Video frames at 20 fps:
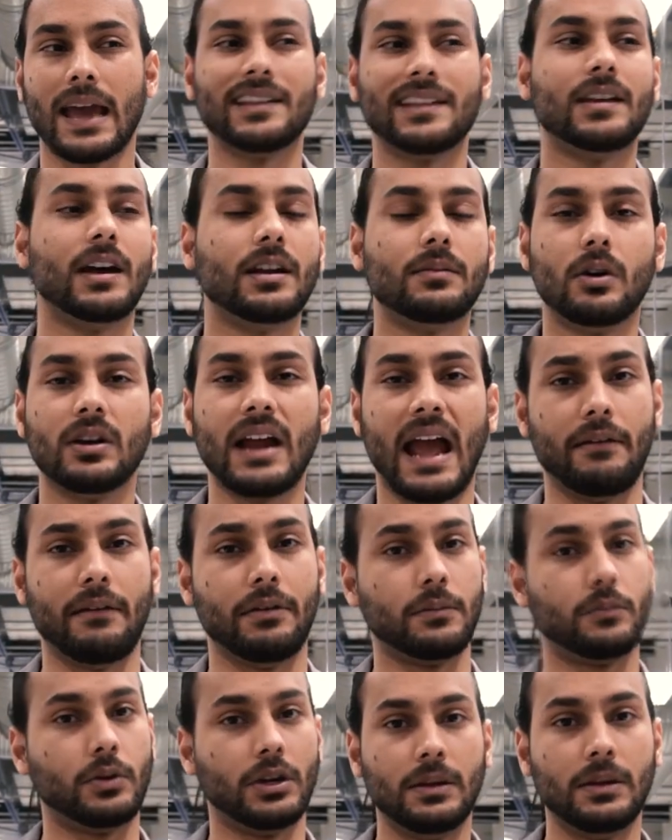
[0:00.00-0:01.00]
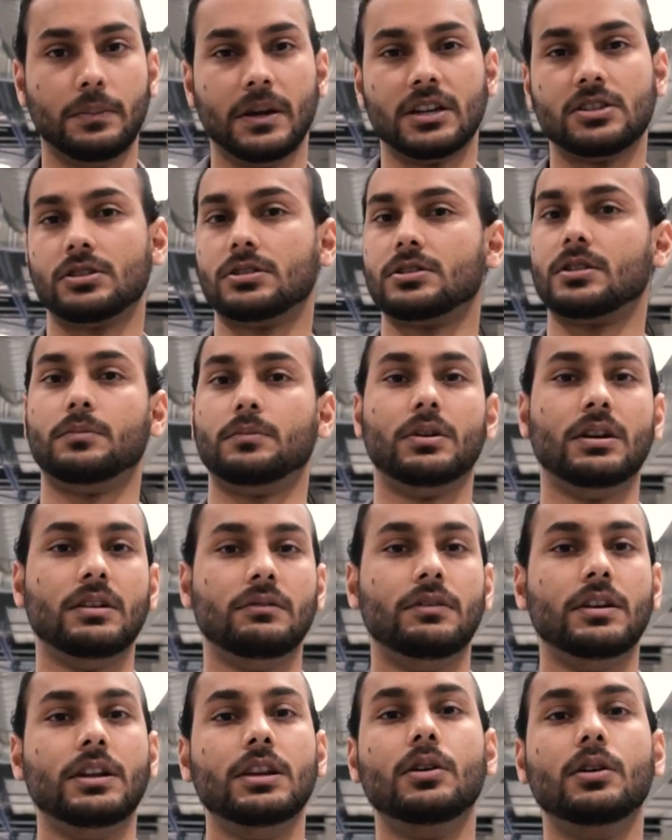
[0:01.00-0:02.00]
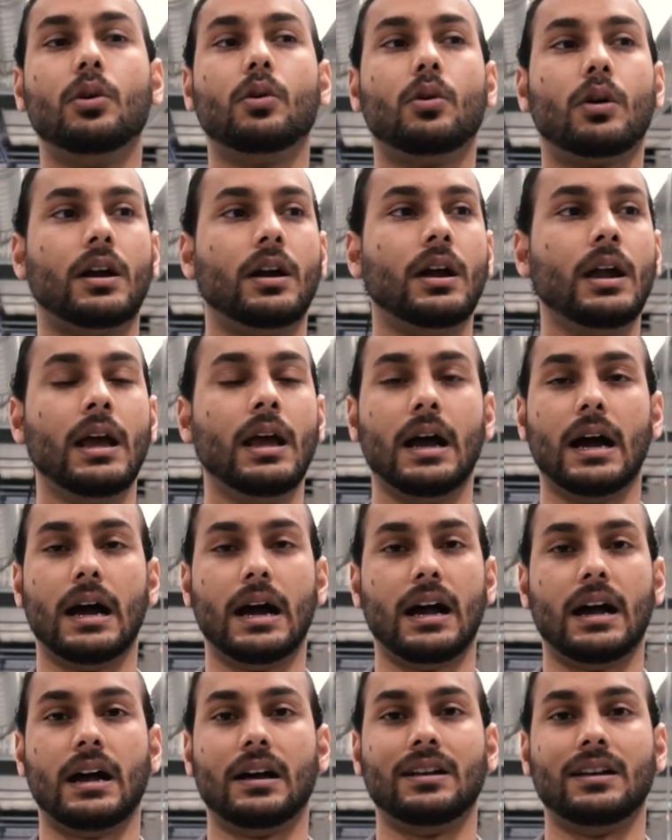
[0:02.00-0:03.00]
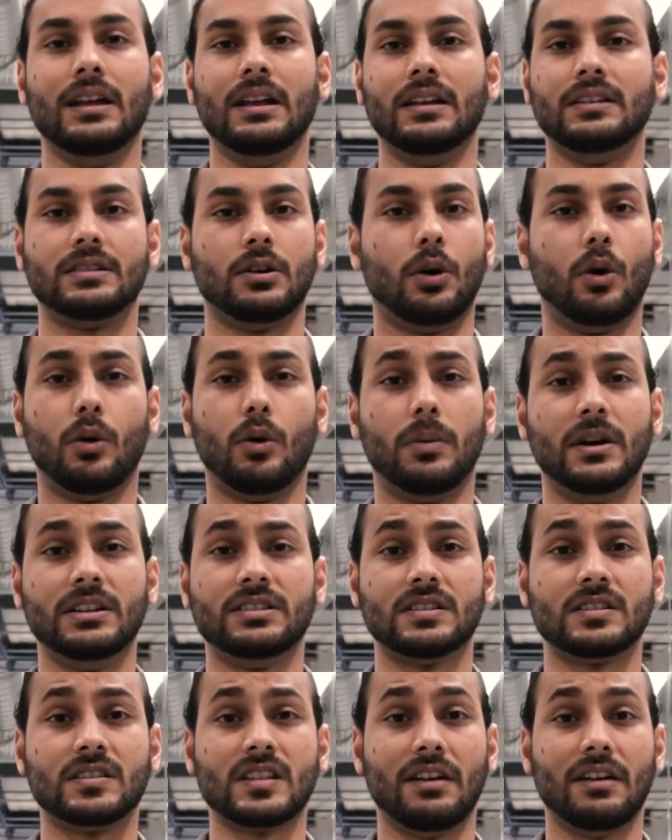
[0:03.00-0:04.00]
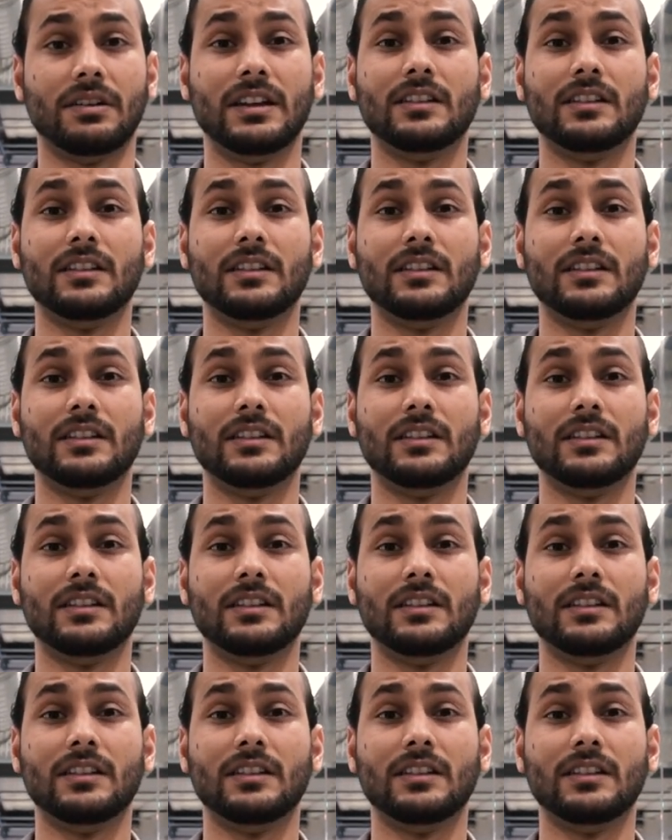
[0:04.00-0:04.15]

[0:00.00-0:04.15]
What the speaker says: And it's not about having pretty pictures and pretty video or it's a whole bunch of stuff.